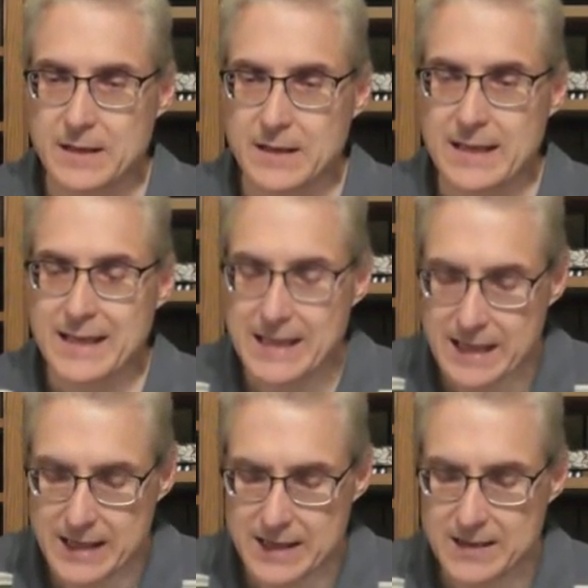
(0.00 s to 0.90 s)

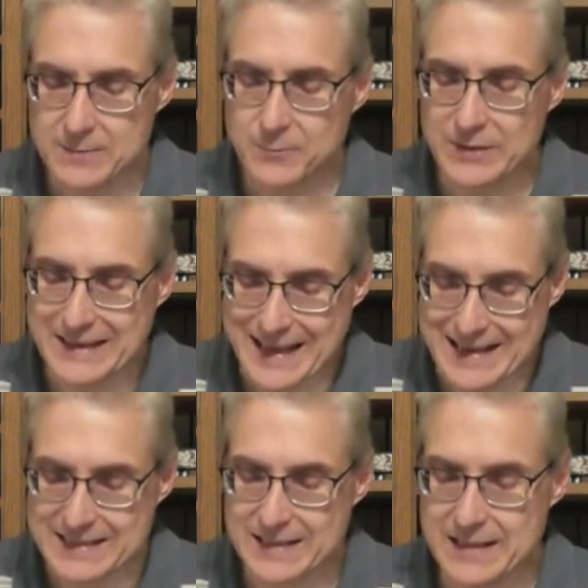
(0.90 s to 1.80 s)
He
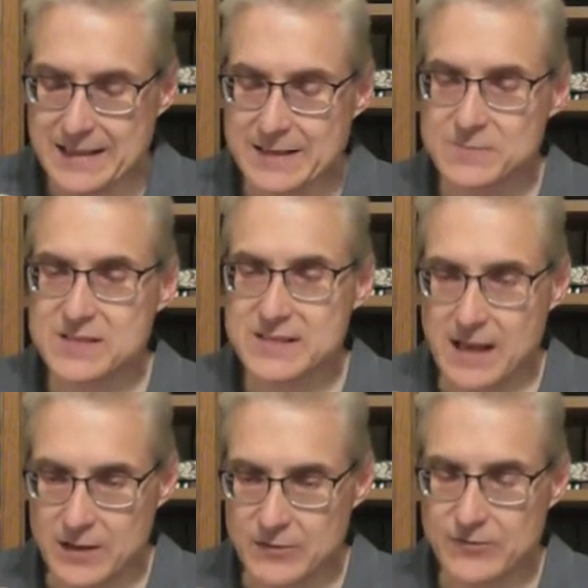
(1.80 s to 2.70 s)
planted
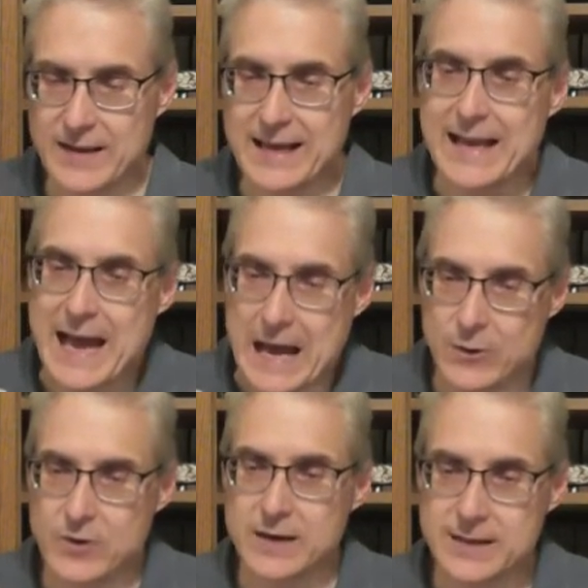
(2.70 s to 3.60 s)
himself at
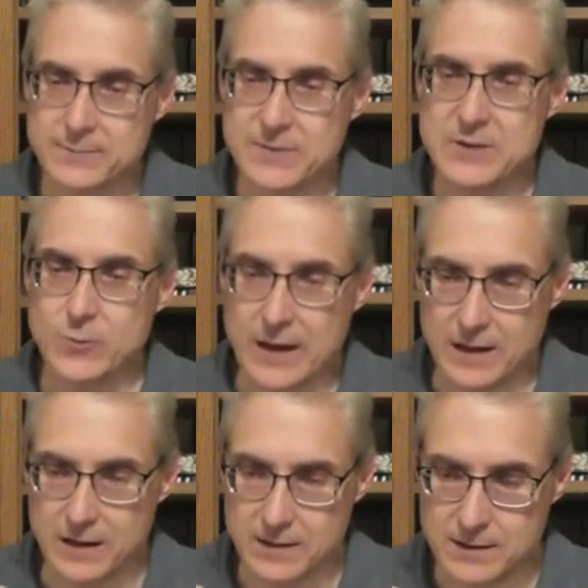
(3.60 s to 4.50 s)
our empty
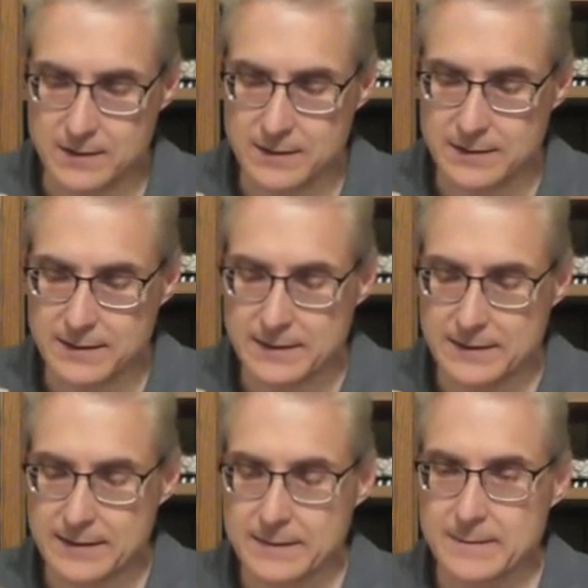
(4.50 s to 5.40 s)
well
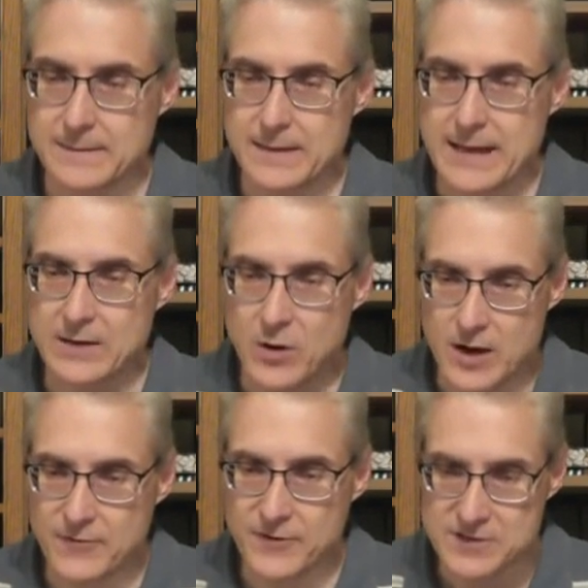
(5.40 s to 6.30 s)
and
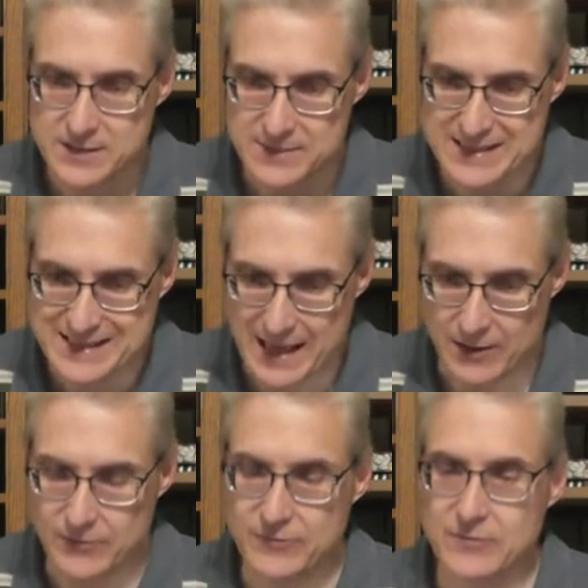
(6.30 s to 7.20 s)
offers
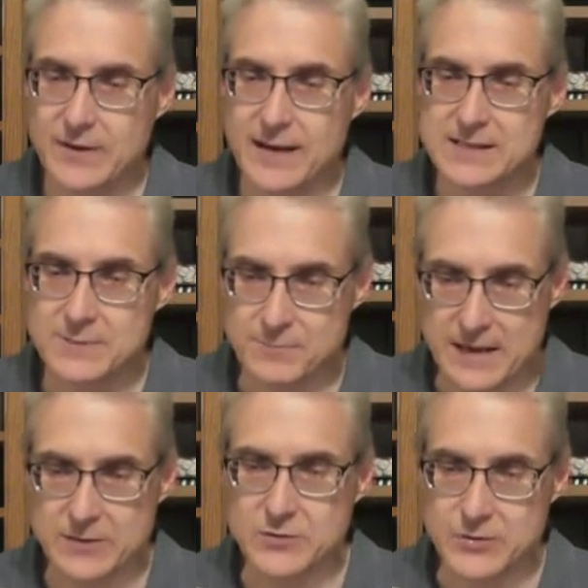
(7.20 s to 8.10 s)
himself as a
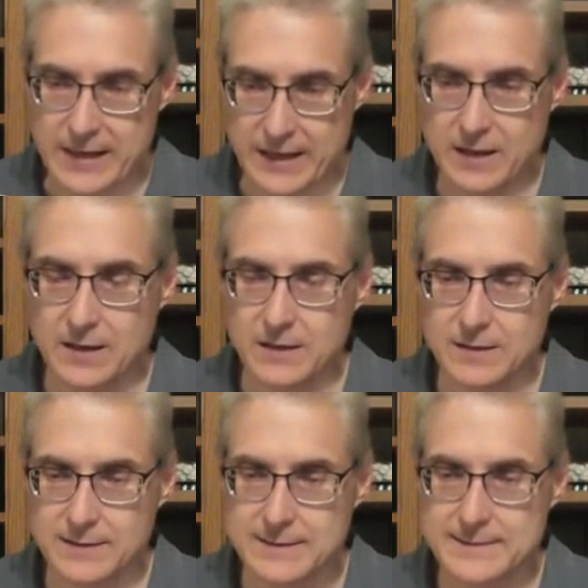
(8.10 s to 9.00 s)
better drink.
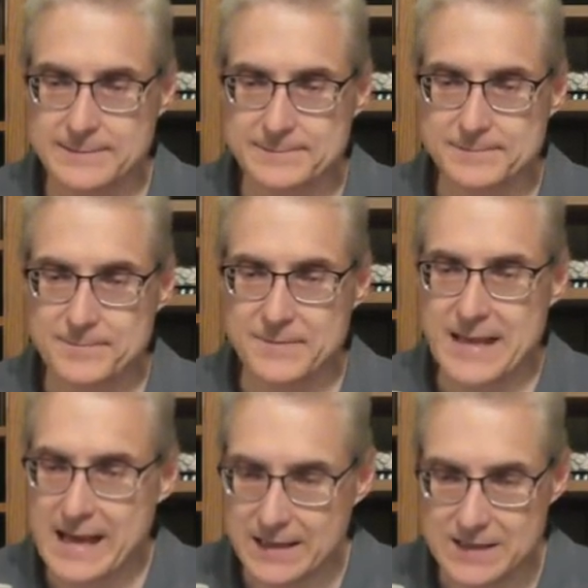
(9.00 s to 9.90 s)

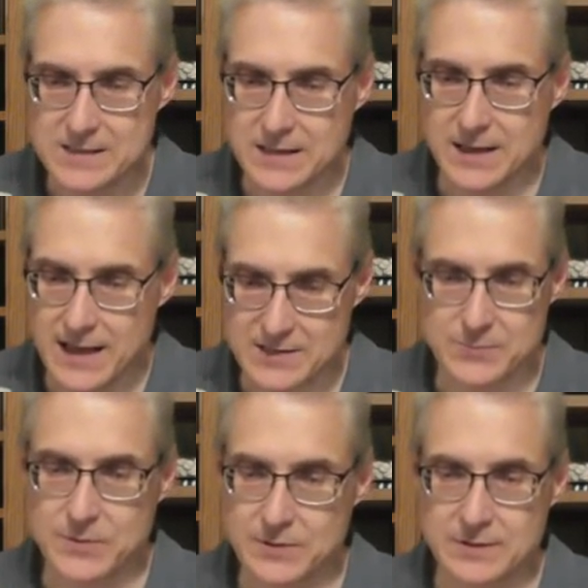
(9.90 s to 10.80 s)
That is the
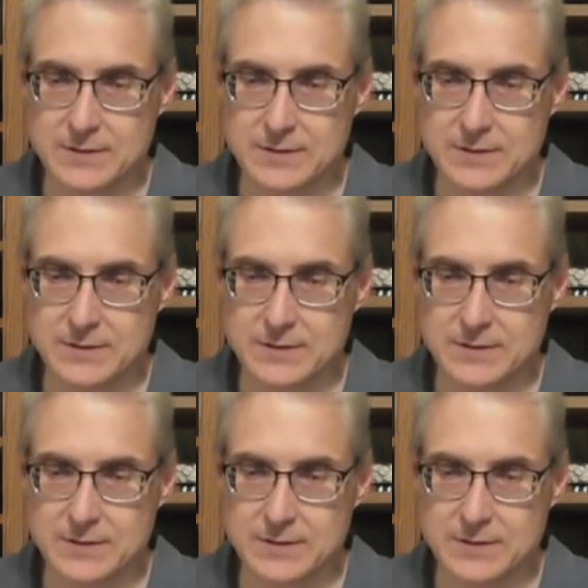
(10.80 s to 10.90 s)
gospel.